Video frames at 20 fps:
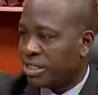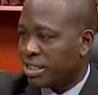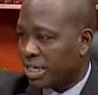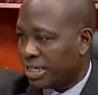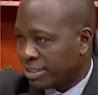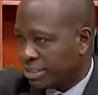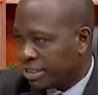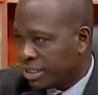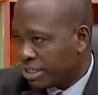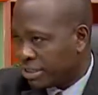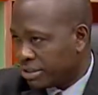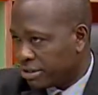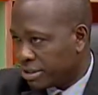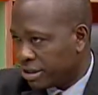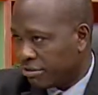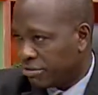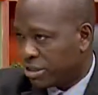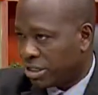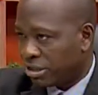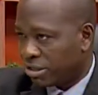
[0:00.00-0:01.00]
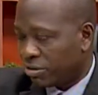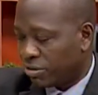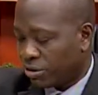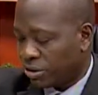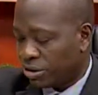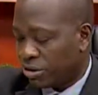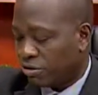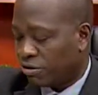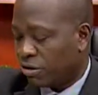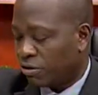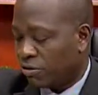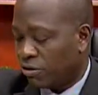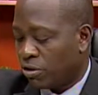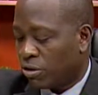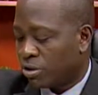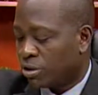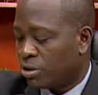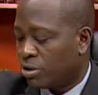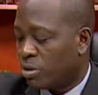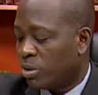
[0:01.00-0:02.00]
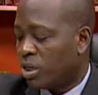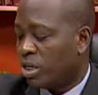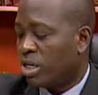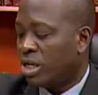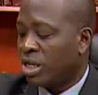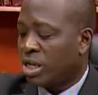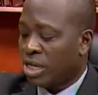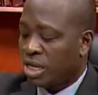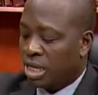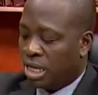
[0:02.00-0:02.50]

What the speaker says: in 1987, the crossing of the floor and so on,